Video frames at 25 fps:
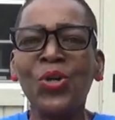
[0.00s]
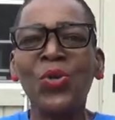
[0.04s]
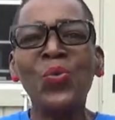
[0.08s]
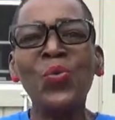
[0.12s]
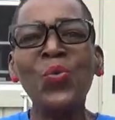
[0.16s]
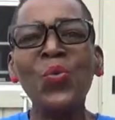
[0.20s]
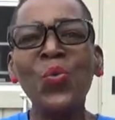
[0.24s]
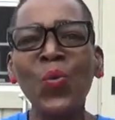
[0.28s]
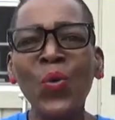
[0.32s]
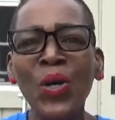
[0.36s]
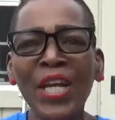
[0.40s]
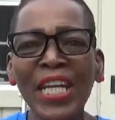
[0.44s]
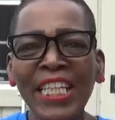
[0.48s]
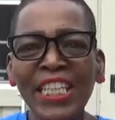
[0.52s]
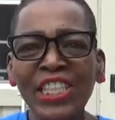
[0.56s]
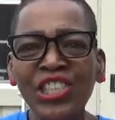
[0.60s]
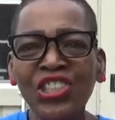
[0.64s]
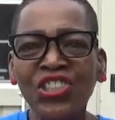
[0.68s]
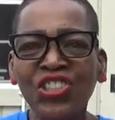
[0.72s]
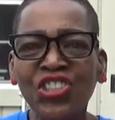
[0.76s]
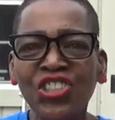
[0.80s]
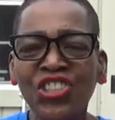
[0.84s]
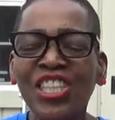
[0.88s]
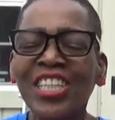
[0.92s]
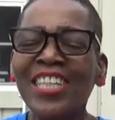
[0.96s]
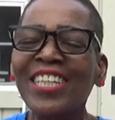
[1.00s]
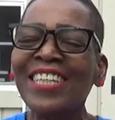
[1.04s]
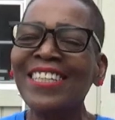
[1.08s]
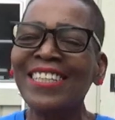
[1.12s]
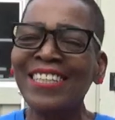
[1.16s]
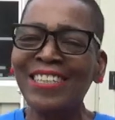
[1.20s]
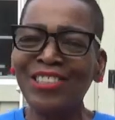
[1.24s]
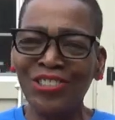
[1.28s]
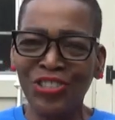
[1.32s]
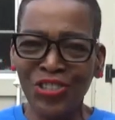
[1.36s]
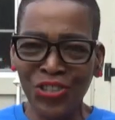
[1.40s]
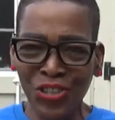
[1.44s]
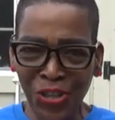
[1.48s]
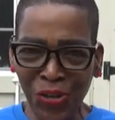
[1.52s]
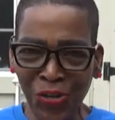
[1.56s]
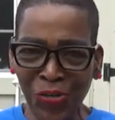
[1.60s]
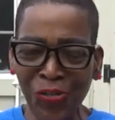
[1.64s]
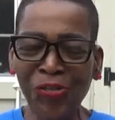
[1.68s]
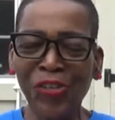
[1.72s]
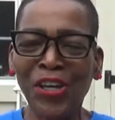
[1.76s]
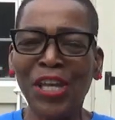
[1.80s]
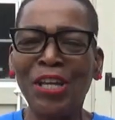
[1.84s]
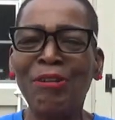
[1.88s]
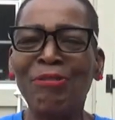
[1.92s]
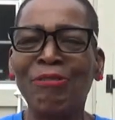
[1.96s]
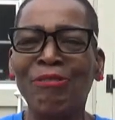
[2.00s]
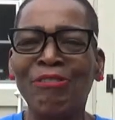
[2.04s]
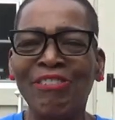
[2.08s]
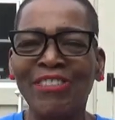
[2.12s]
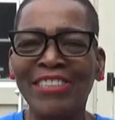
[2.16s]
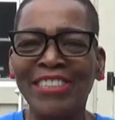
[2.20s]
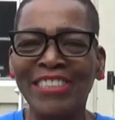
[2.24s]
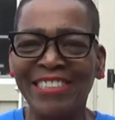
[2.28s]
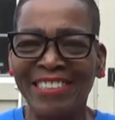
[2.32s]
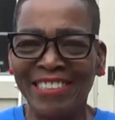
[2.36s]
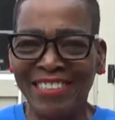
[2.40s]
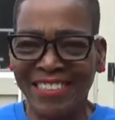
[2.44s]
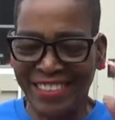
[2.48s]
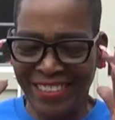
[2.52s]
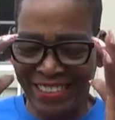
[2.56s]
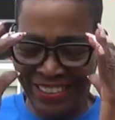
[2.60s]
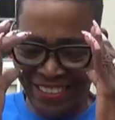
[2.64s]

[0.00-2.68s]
which is your favorite.